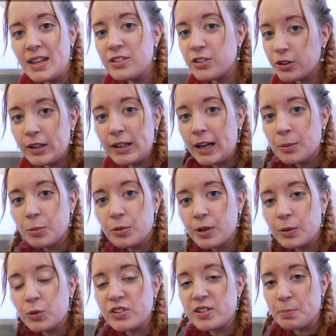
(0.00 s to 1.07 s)
So the
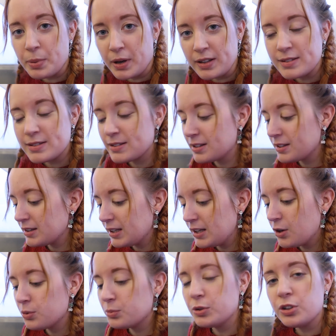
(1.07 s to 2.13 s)
library was a bust.
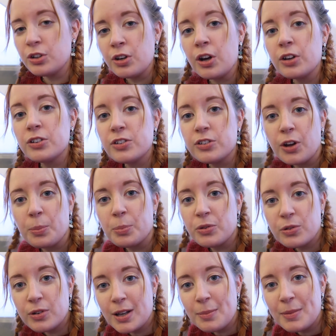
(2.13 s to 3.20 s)
Theo would not stop
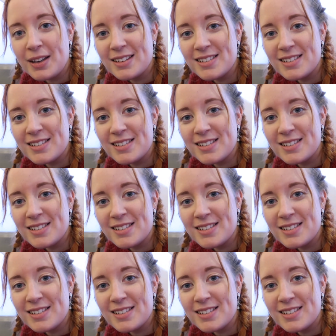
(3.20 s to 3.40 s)
screaming,